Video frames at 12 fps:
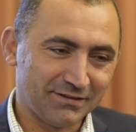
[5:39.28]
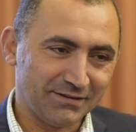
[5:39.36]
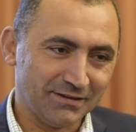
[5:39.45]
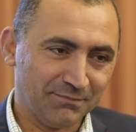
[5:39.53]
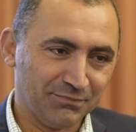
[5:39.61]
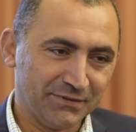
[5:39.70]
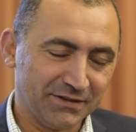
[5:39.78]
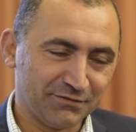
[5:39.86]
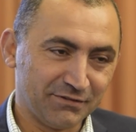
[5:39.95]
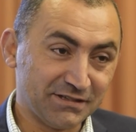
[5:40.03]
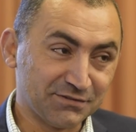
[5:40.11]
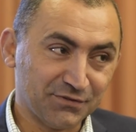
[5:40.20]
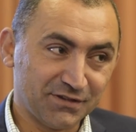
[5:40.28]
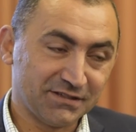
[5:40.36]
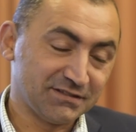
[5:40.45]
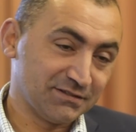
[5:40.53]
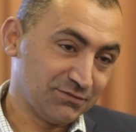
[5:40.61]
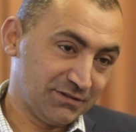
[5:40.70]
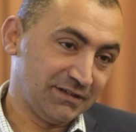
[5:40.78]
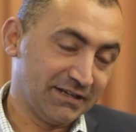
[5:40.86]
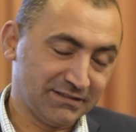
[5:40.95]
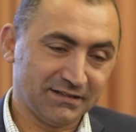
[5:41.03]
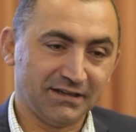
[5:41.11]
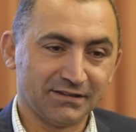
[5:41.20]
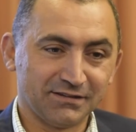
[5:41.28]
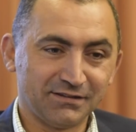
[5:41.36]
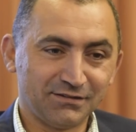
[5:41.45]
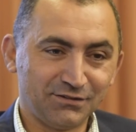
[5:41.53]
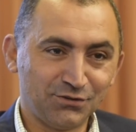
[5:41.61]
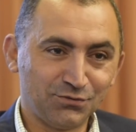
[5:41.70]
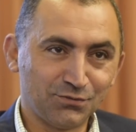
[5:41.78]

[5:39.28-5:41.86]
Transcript: But now the reason for this get together that